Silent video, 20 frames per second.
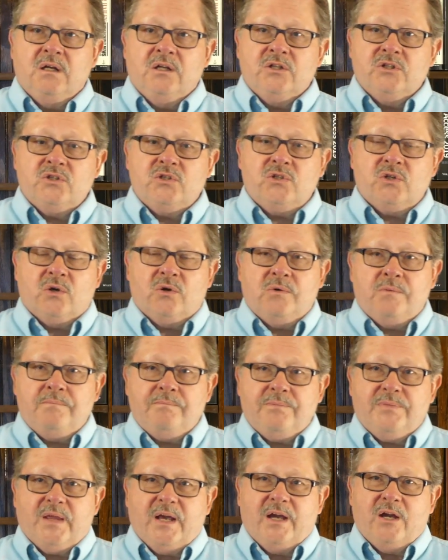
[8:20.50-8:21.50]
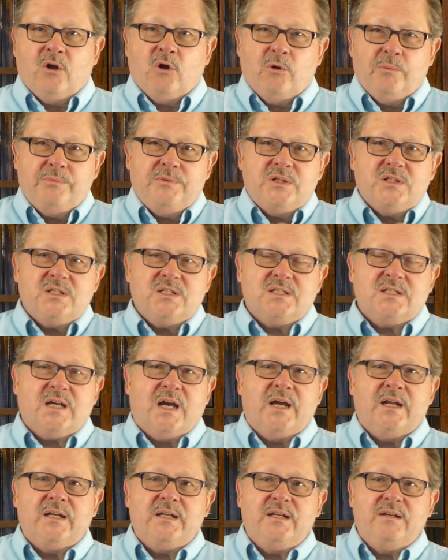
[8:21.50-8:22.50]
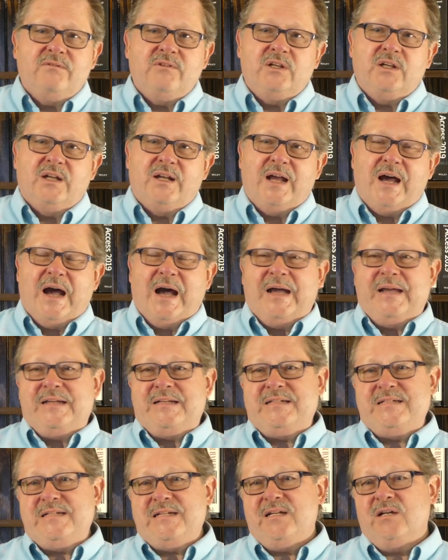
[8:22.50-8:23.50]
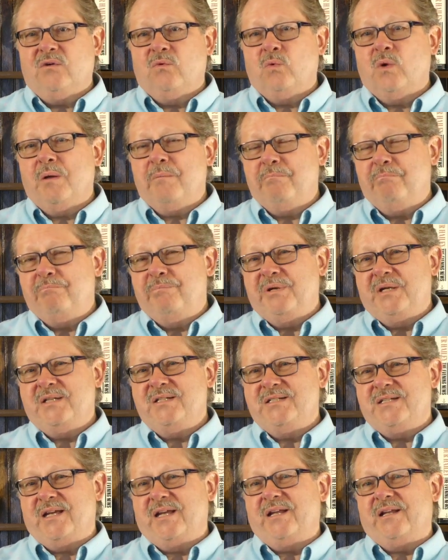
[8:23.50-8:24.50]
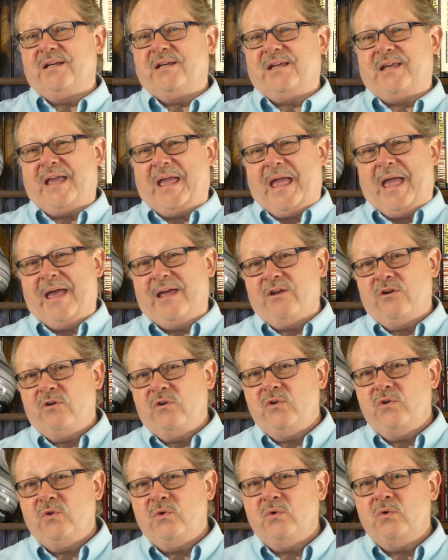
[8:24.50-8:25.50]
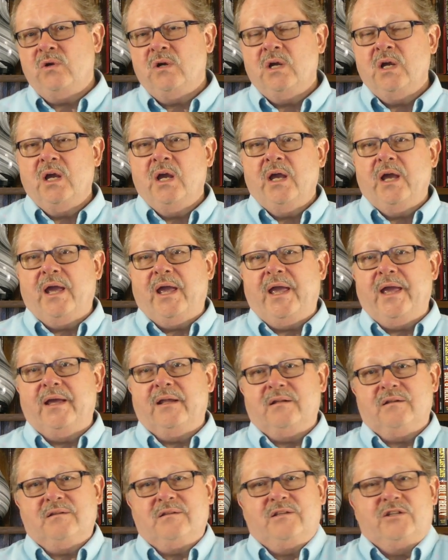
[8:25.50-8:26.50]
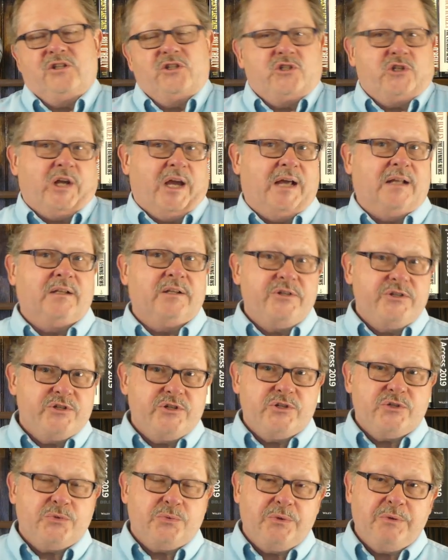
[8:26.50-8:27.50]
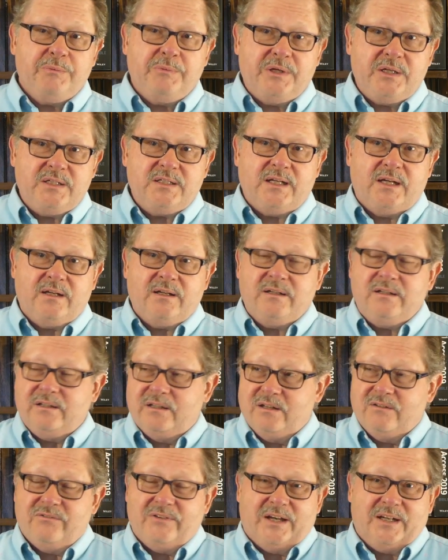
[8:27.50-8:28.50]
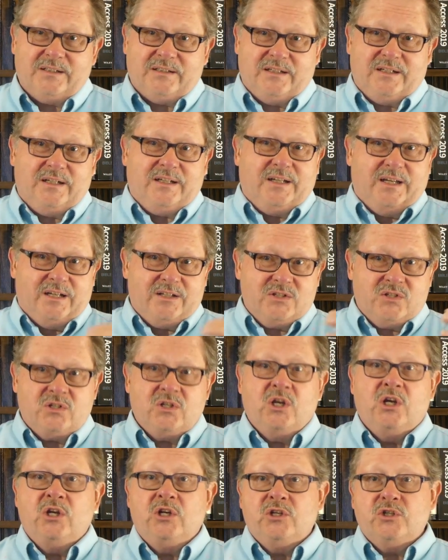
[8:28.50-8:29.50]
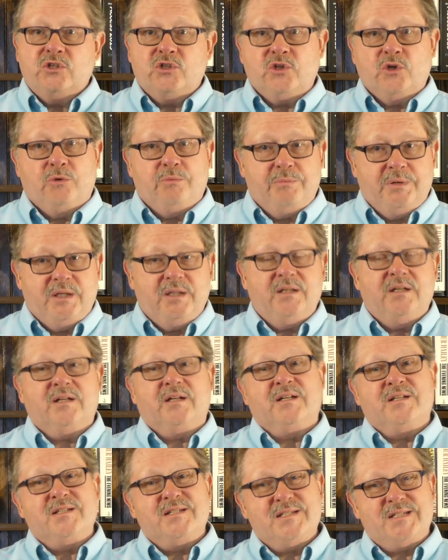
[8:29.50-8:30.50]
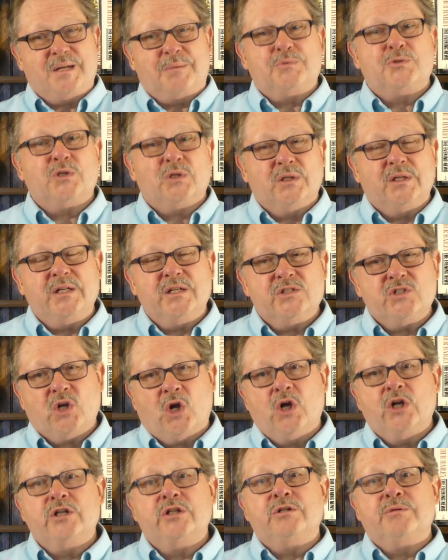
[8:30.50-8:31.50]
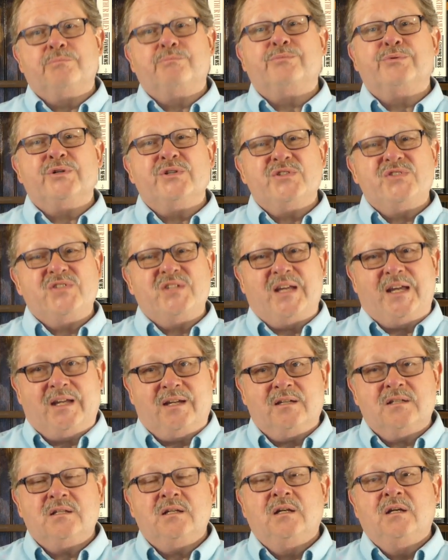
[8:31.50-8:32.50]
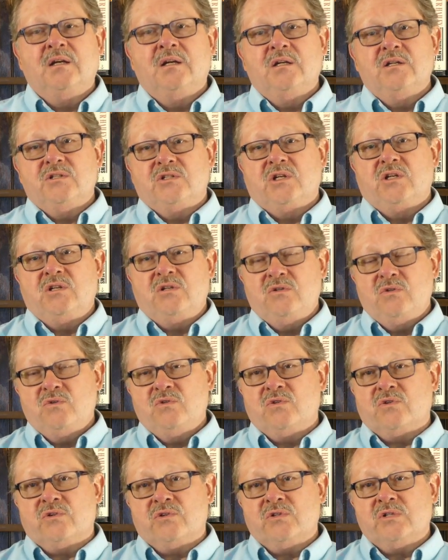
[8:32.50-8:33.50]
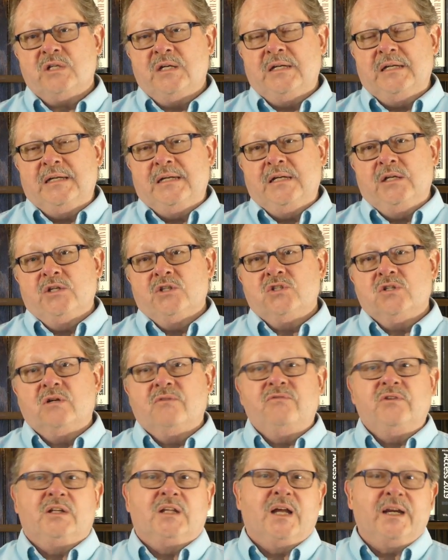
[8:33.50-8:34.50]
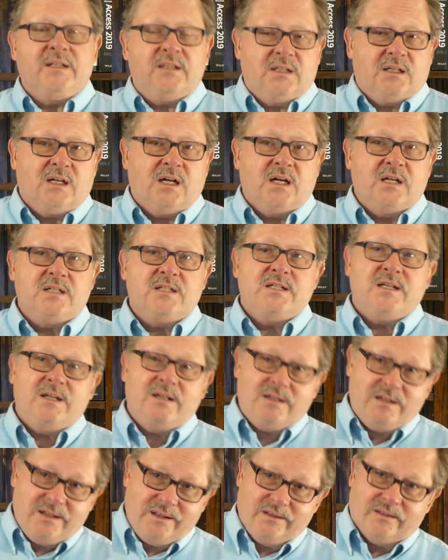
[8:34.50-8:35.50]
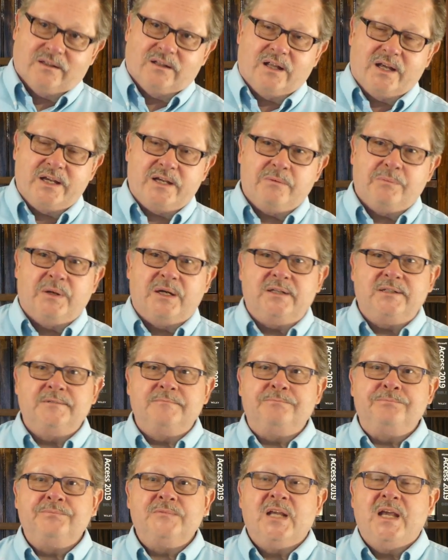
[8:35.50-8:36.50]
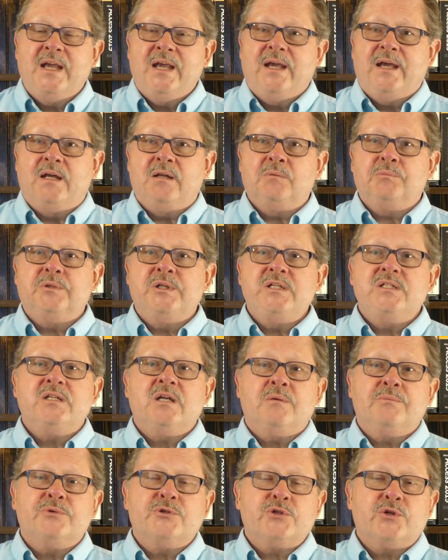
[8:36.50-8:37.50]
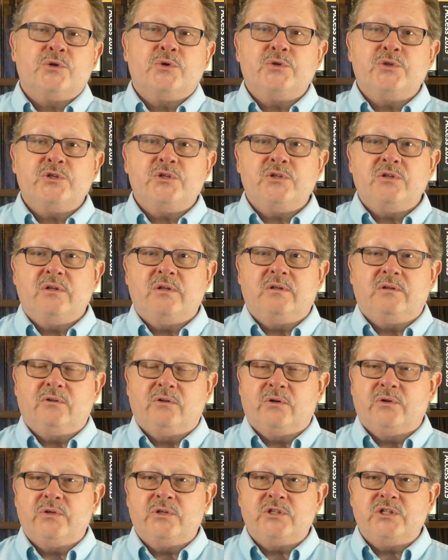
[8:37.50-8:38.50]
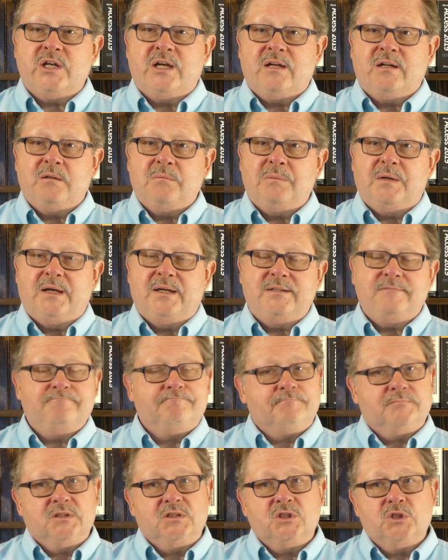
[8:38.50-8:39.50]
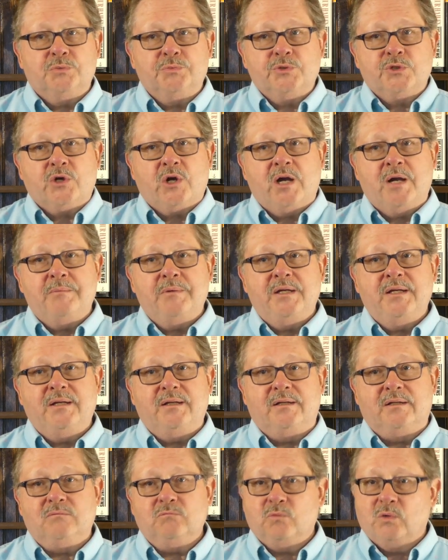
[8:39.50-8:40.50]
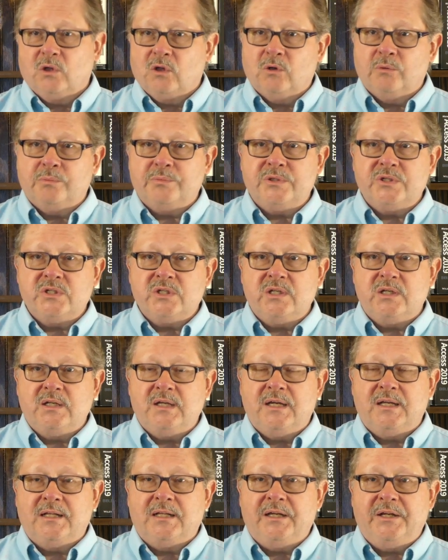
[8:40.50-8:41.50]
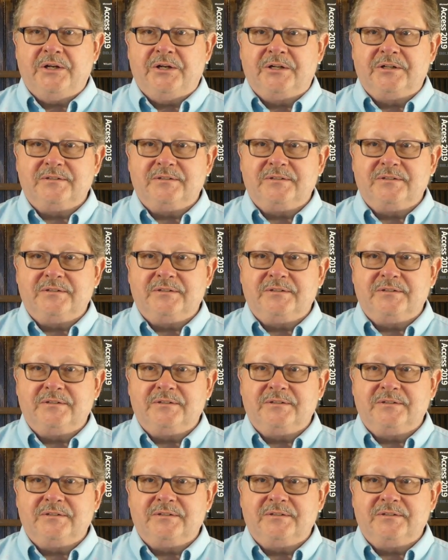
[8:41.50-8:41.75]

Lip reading: So I hope this has kind of given you an idea what big data can do and the challenges with big data, in the fact that it gets so big that conceptually it's hard to present to users. So if you like the content, hit the like button, and please help us grow the channel by subscribing, and we'll hope to see you again later.